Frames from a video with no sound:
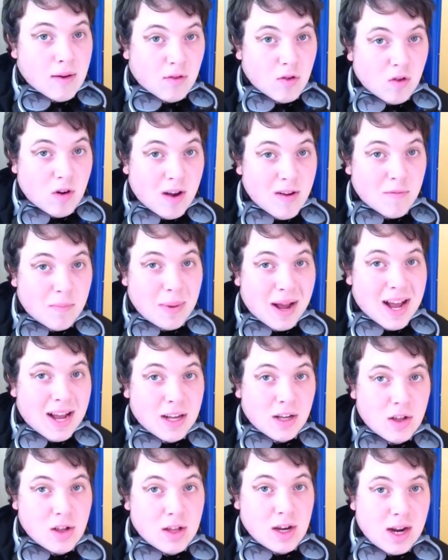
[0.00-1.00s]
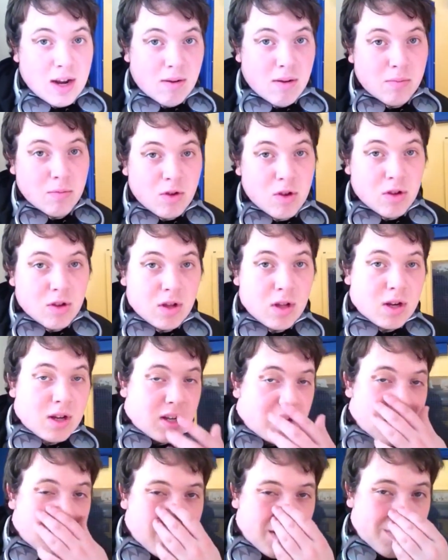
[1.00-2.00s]
Right back, so now I'm just going
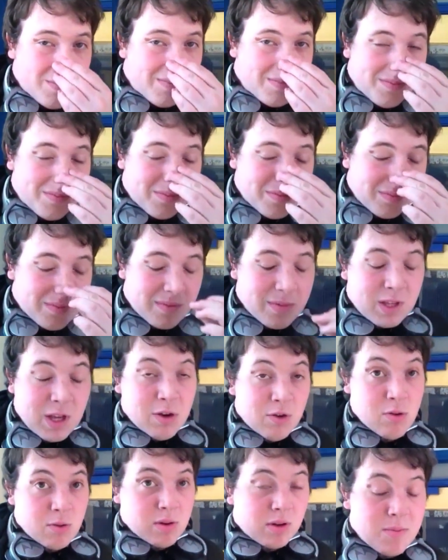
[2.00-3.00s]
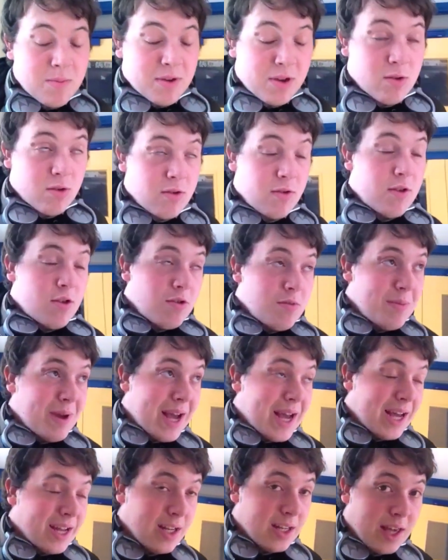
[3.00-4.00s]
to go to a computer room
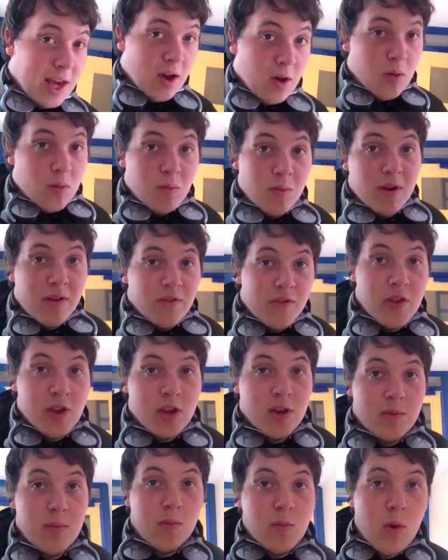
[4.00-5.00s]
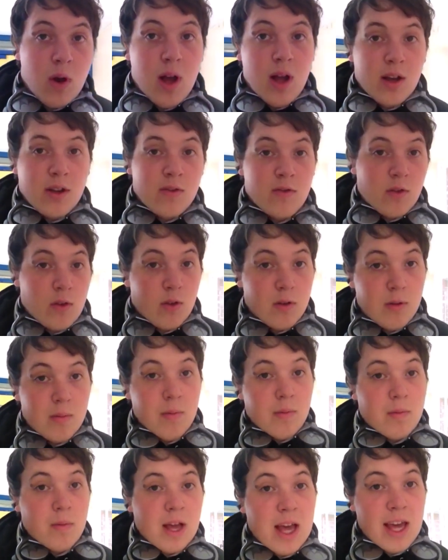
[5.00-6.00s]
and get on with some work for
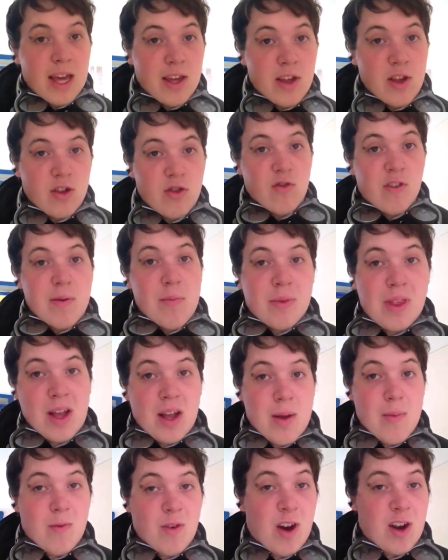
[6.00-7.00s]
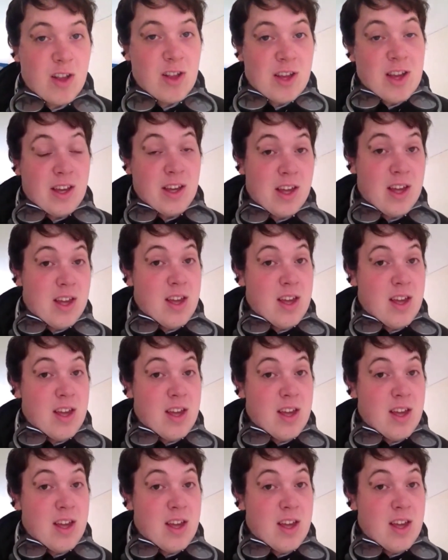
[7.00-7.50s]
a script that I'm writing.